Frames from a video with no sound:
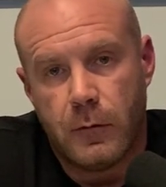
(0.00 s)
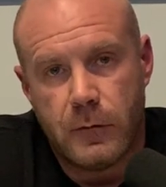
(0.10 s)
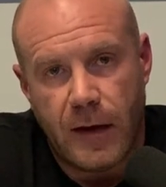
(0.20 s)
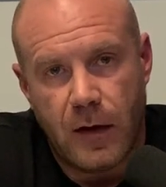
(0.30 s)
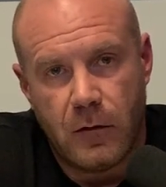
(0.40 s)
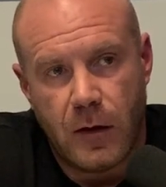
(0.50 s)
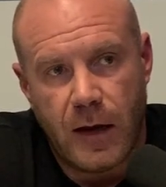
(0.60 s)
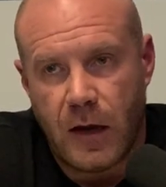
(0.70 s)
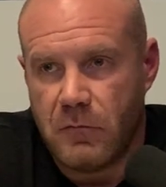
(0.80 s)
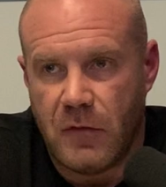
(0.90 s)
They
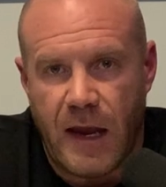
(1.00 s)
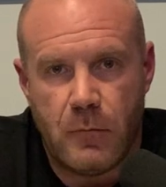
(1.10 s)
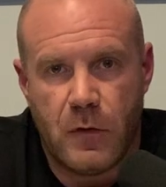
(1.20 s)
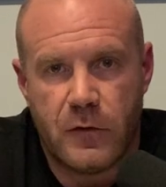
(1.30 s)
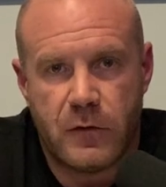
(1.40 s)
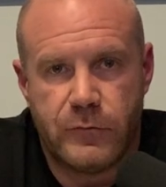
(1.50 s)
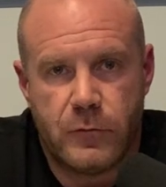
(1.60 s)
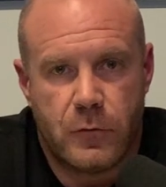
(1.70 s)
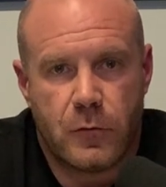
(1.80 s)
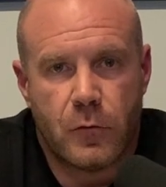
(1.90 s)
had 8 months of
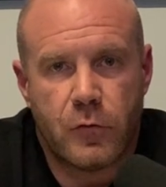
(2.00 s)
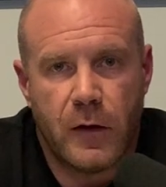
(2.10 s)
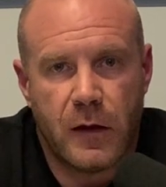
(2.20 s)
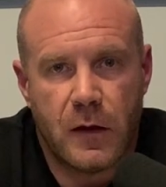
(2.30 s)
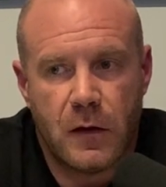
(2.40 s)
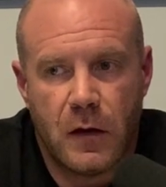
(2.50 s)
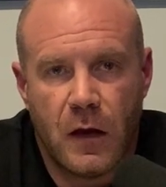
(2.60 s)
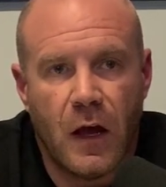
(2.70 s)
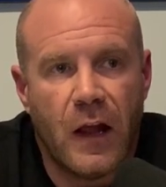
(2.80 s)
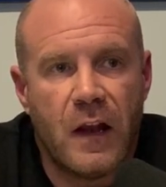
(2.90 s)
school training in,
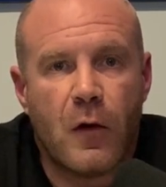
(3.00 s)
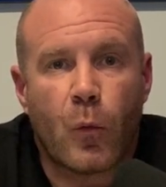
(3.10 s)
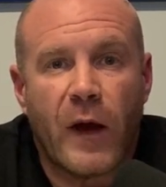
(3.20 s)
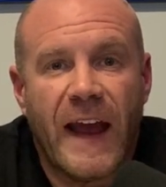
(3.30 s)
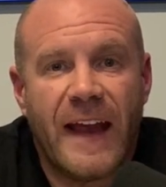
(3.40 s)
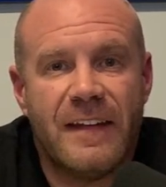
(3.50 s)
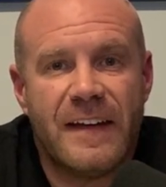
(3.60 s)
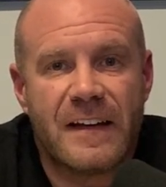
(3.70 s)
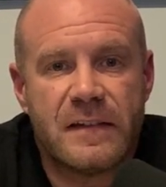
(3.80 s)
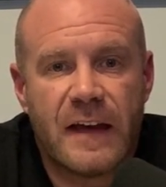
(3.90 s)
ran the
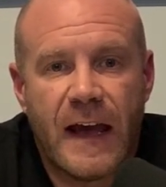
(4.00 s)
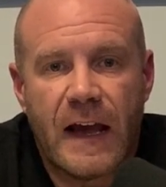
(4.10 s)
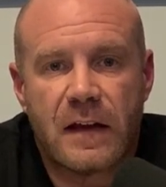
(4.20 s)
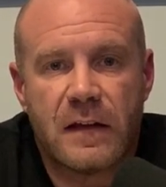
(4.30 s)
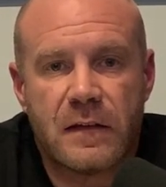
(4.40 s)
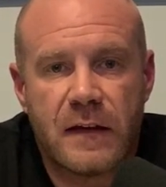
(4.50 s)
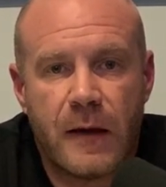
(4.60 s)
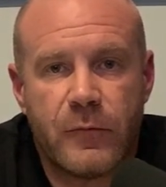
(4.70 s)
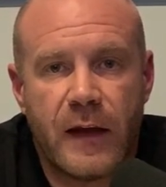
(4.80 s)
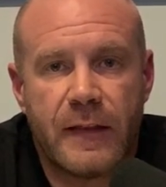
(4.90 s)
exact
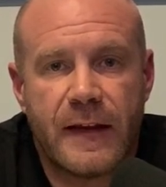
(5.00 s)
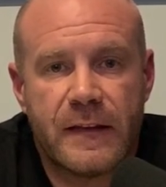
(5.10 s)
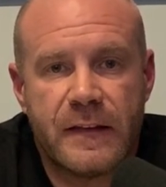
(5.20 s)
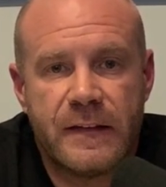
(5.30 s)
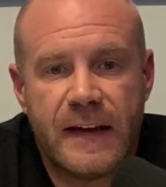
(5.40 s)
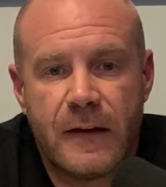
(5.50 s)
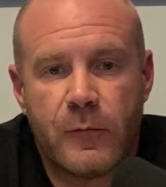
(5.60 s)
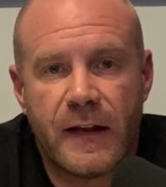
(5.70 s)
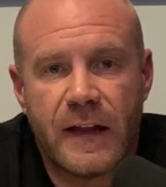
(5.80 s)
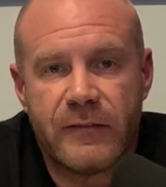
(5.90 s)
same thing they did
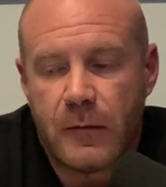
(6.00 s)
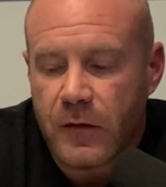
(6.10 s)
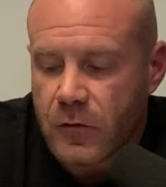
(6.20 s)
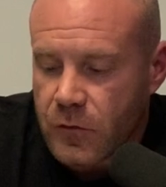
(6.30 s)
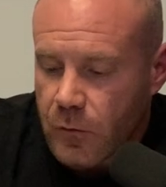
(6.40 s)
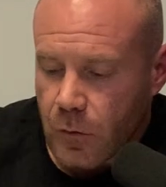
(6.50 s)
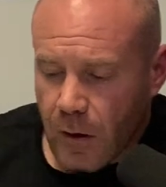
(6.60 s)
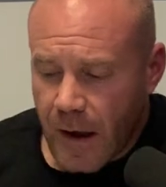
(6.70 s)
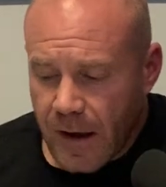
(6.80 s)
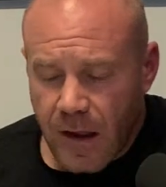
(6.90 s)
when they left 8 months ago. So
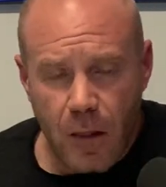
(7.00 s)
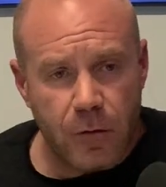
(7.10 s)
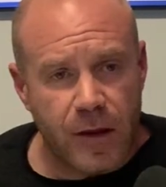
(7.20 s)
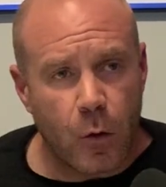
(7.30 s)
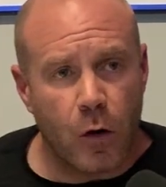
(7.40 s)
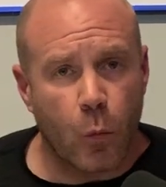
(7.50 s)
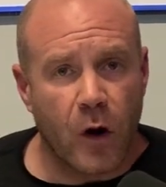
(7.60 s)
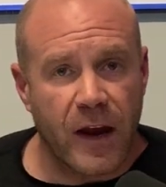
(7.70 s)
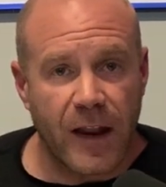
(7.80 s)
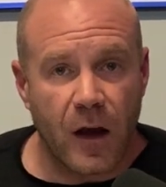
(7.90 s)
how the hell are they going to
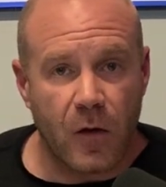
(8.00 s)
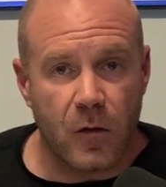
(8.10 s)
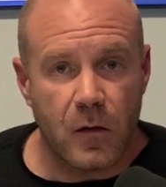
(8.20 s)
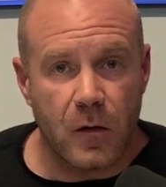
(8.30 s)
working out